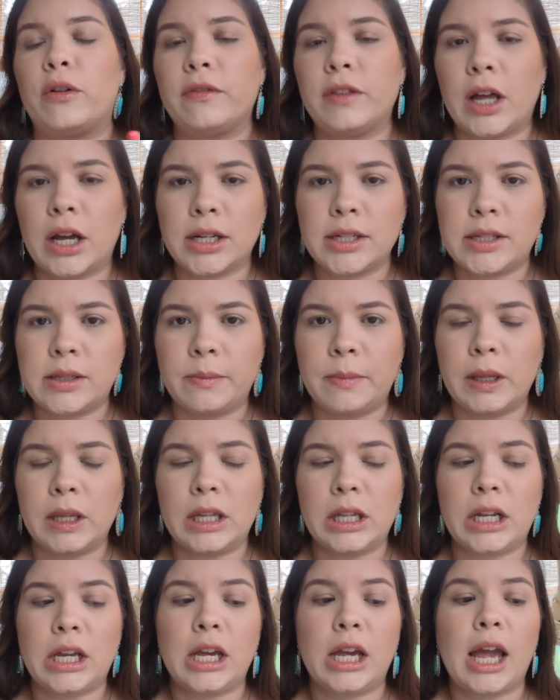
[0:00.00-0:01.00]
more
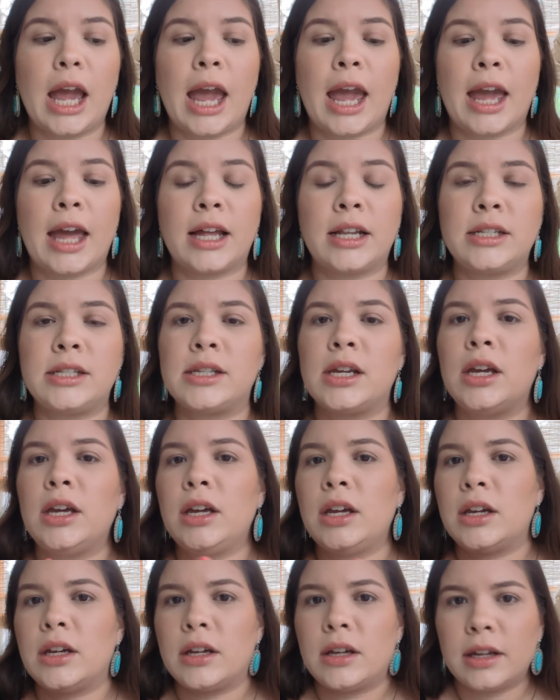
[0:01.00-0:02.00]
flexibility and
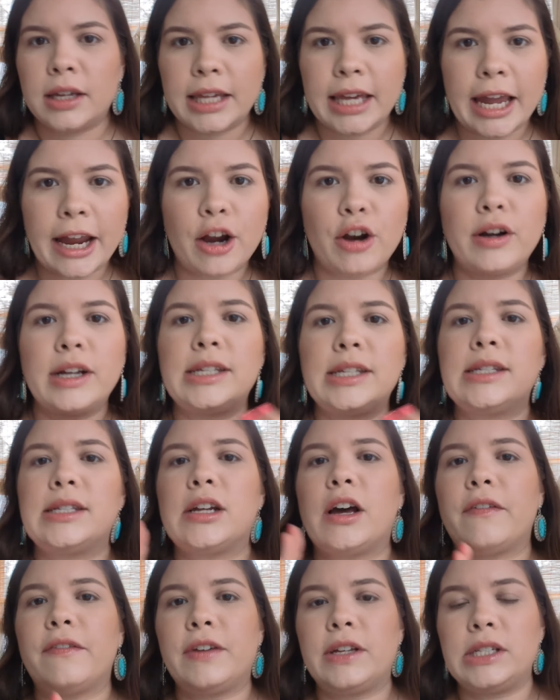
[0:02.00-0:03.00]
carry
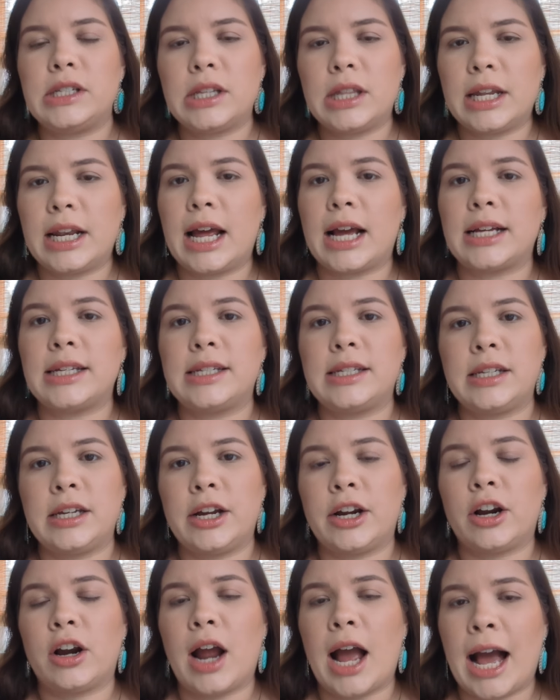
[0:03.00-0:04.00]
stuff into the next
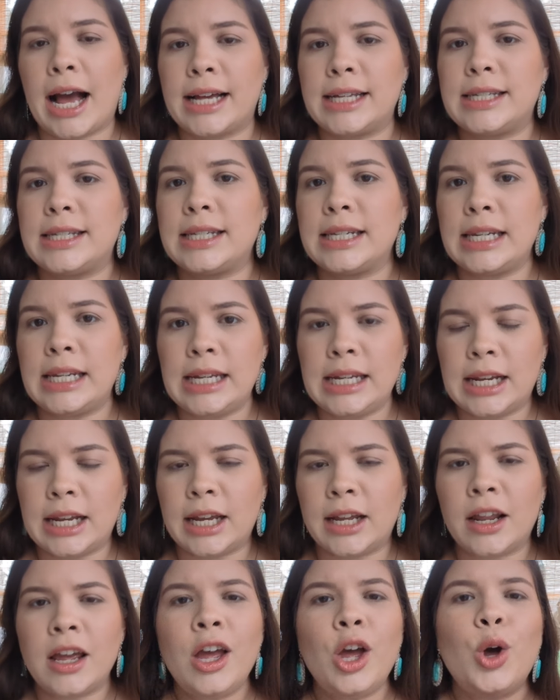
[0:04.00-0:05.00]
year as
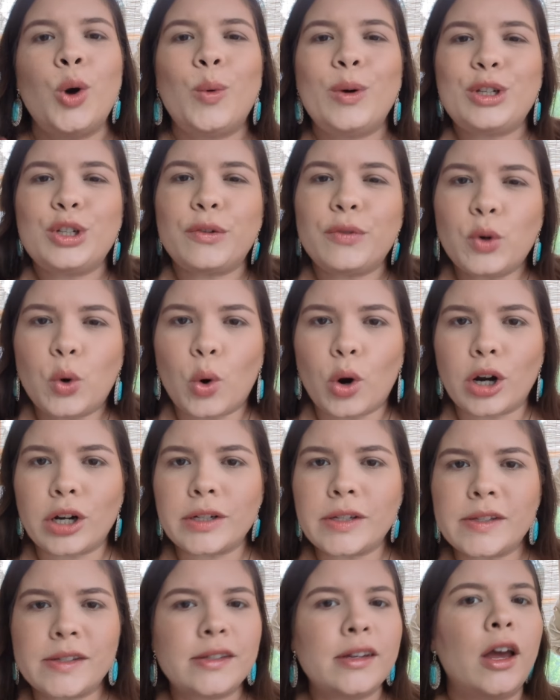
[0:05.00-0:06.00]
needed, which of
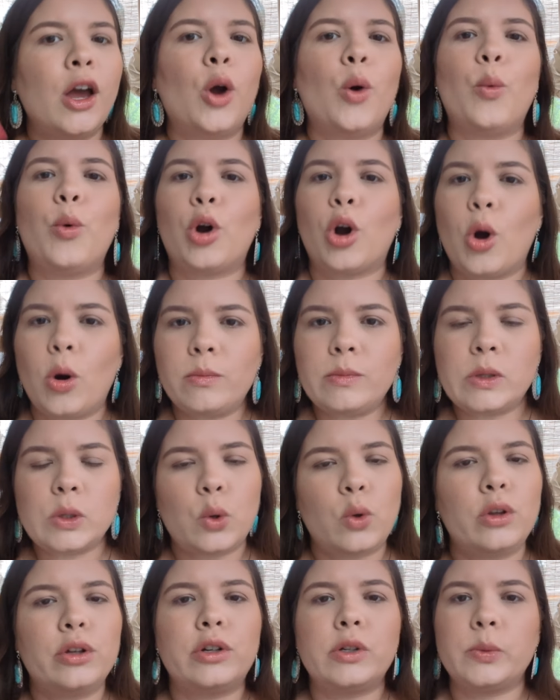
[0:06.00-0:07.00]
course we're
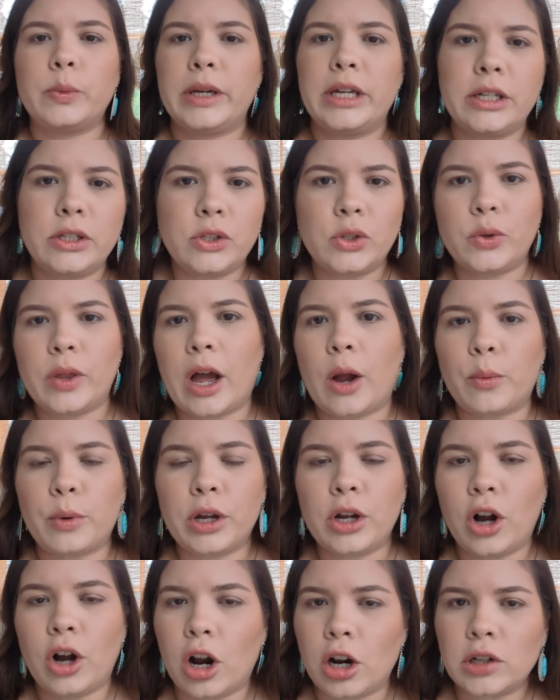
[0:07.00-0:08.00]
homeschoolers. We can do that
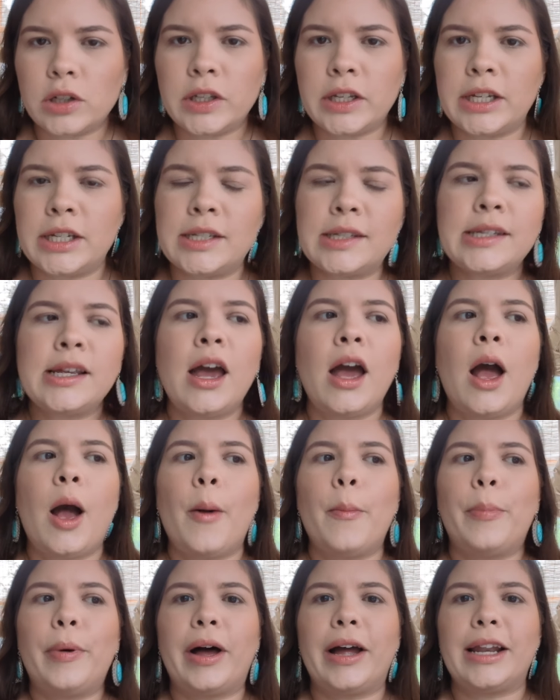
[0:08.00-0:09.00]
regardless,
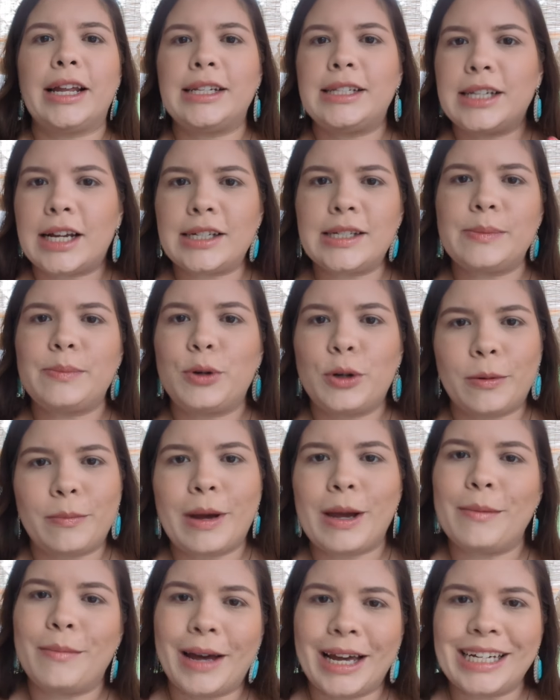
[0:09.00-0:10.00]
but it does put
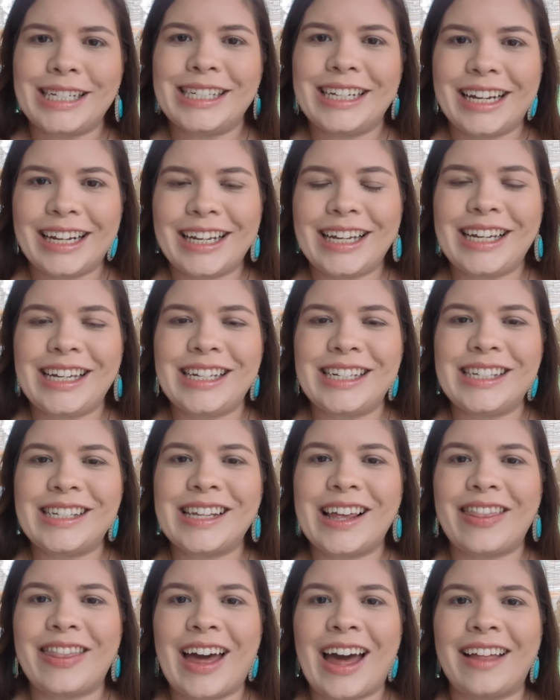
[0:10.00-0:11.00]
my mind at ease
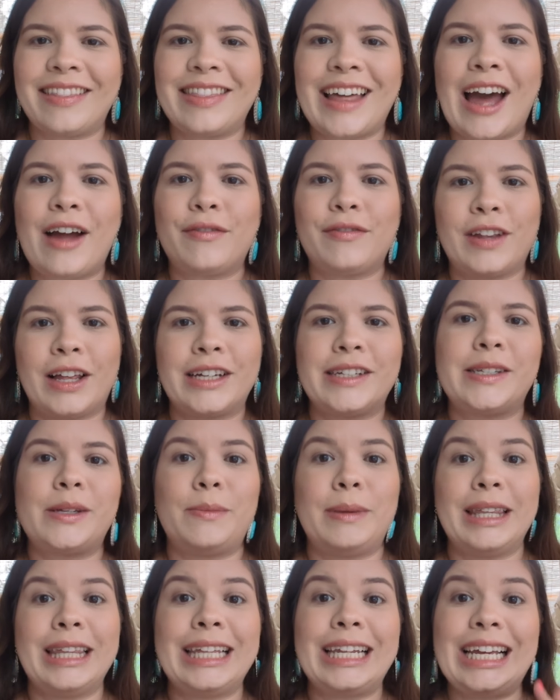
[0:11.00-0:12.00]
that that
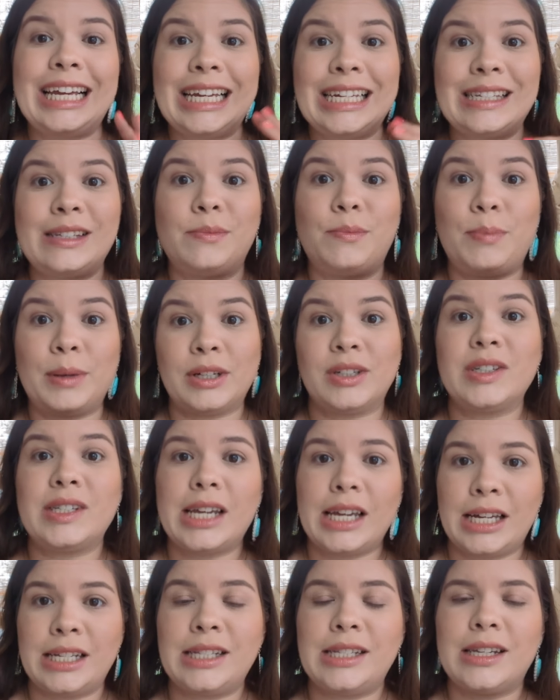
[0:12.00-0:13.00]
flexibility is built
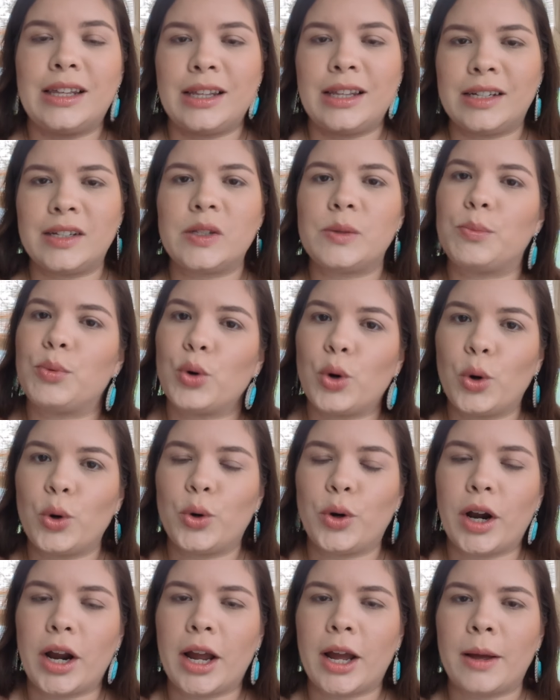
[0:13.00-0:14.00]
into this
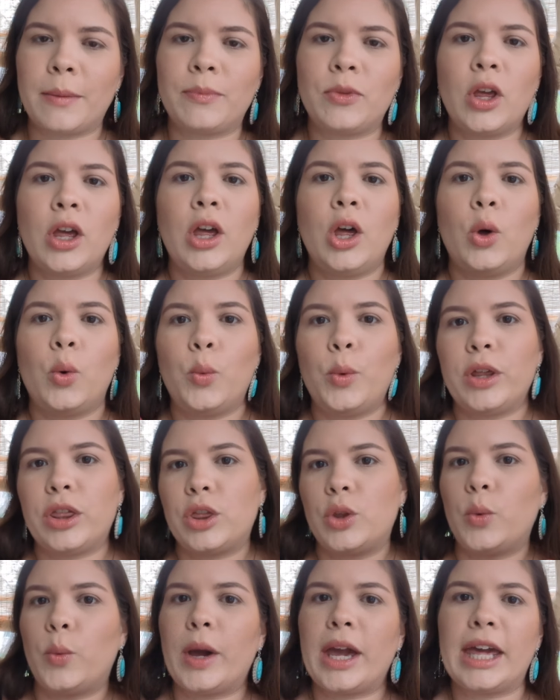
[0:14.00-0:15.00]
program with
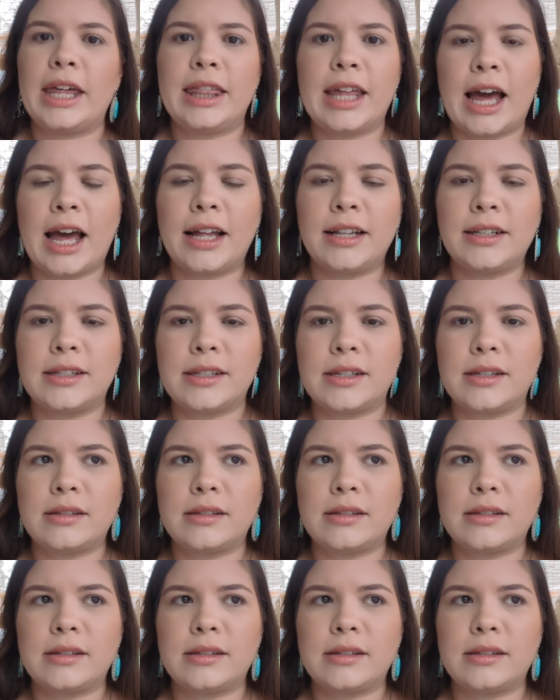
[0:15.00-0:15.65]
the way that